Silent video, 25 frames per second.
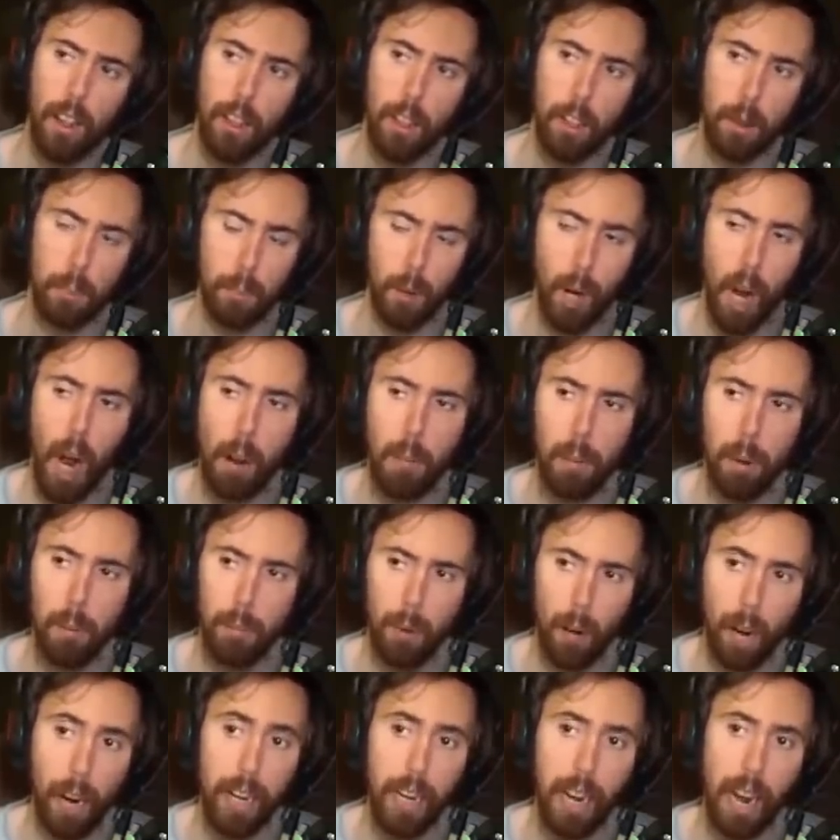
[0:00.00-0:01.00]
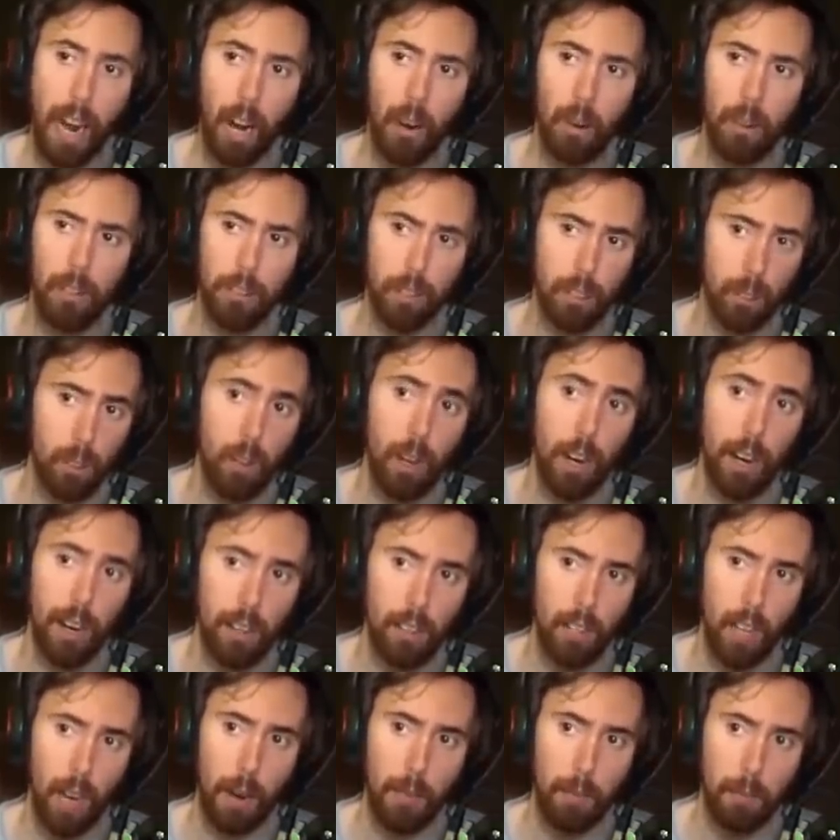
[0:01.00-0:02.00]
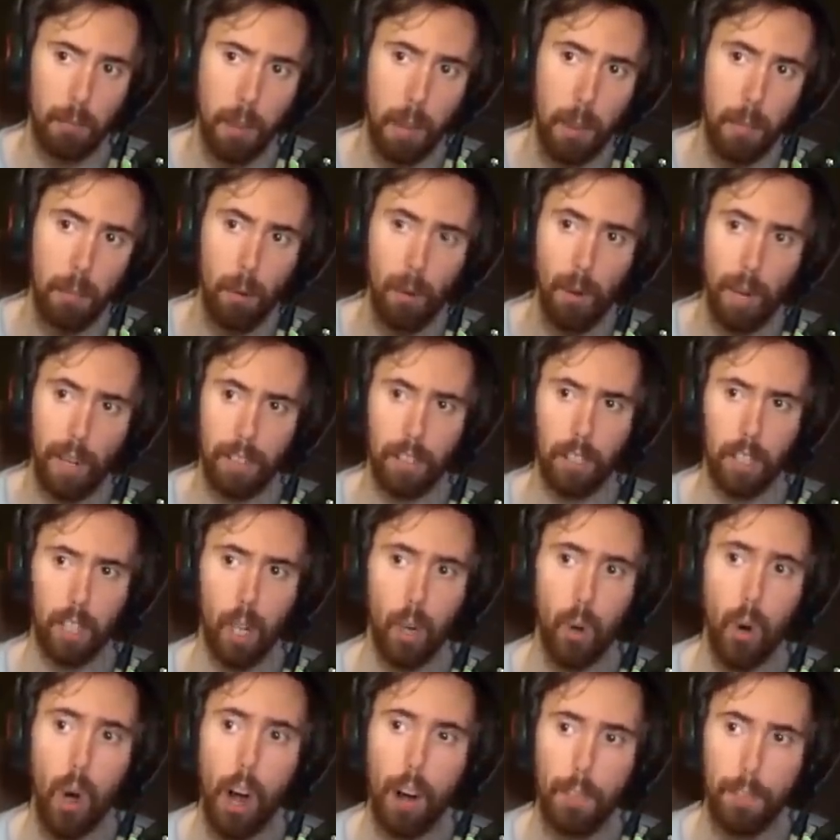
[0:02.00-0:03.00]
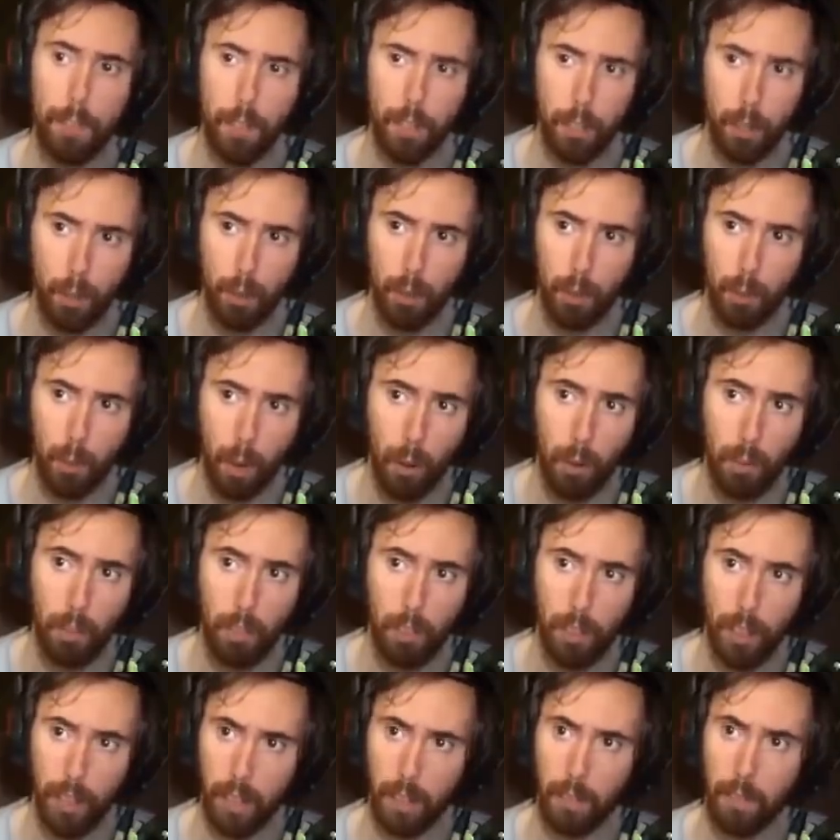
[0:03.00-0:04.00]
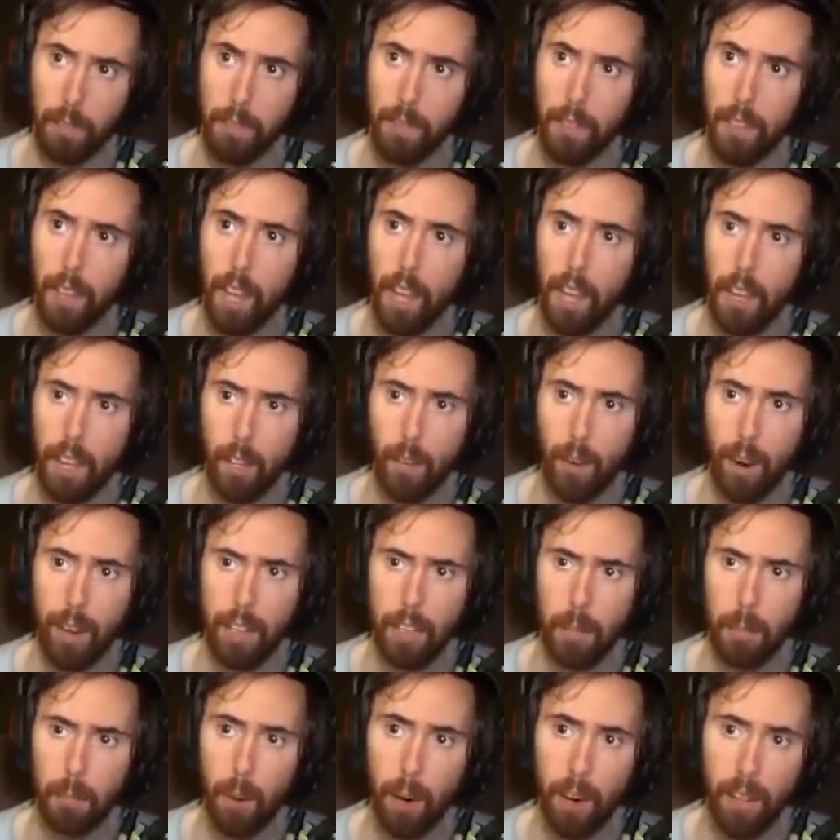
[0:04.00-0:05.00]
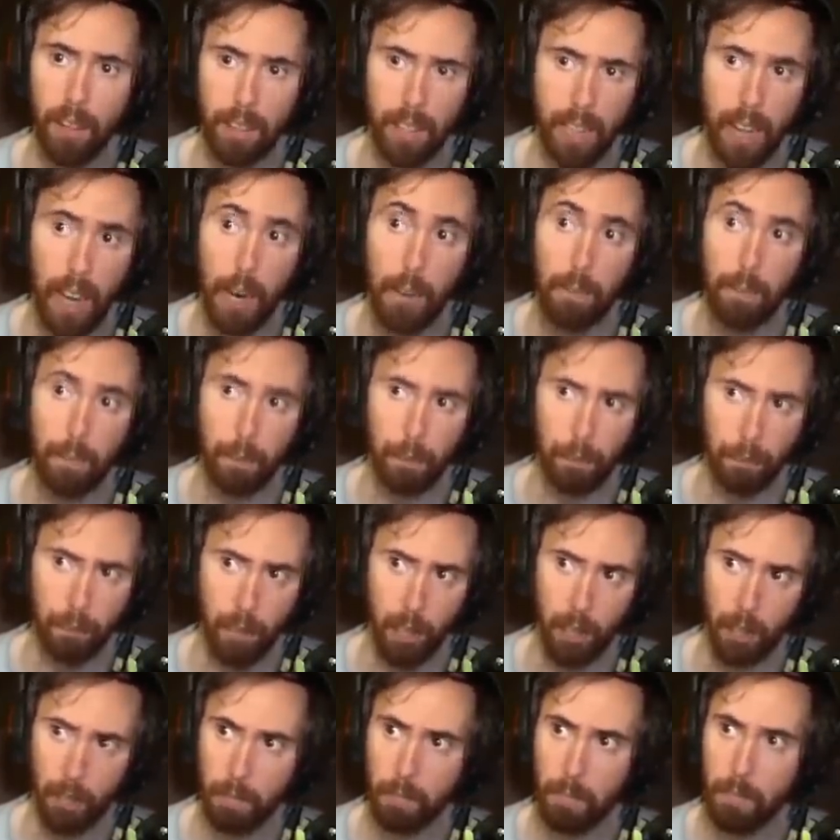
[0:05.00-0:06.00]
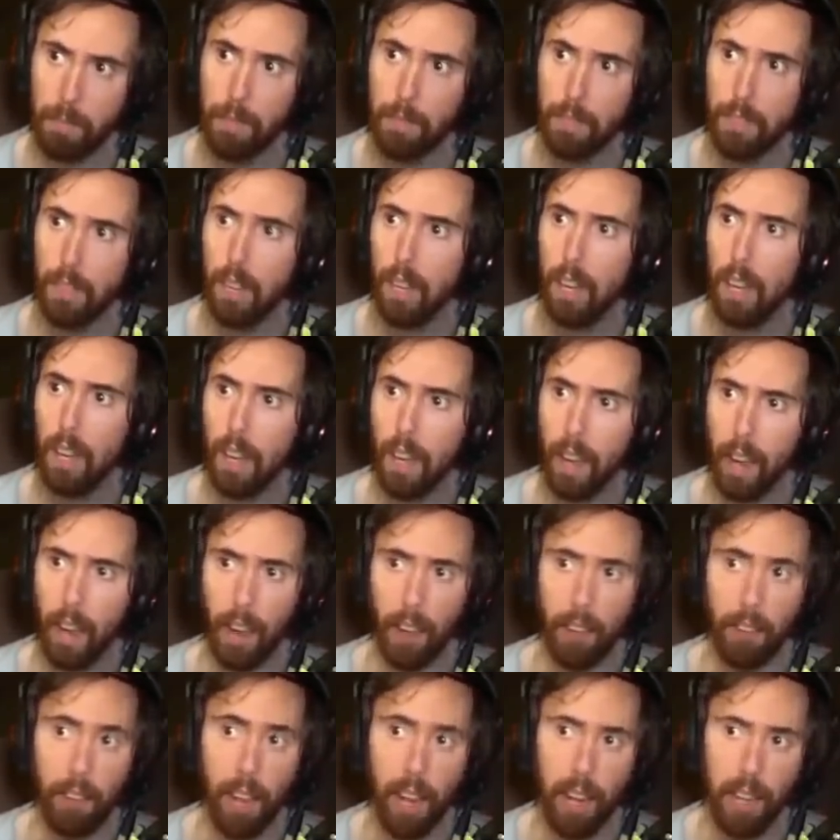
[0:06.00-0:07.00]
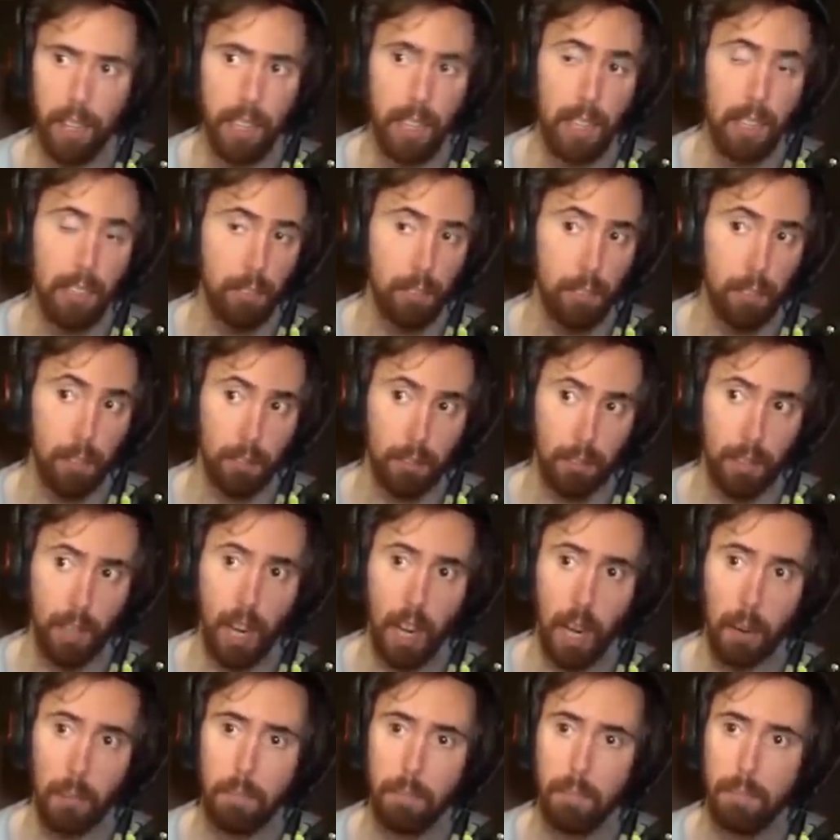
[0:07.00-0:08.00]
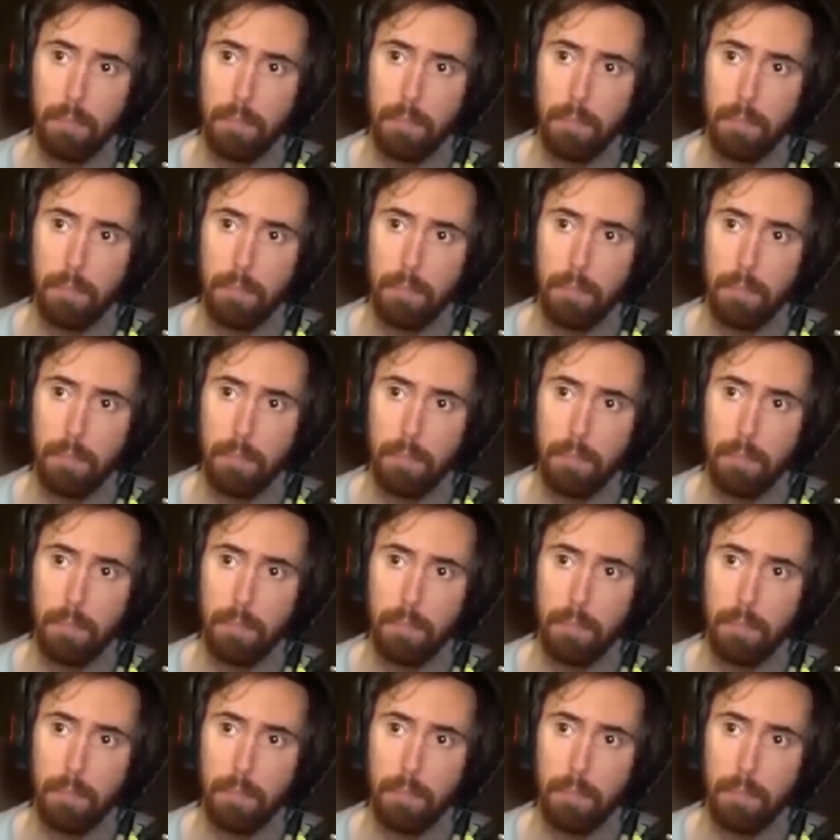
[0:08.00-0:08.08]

The problem right now is that a lot of times people like to go off and do their own thing. They like to play the game for fun. And that needs to stop.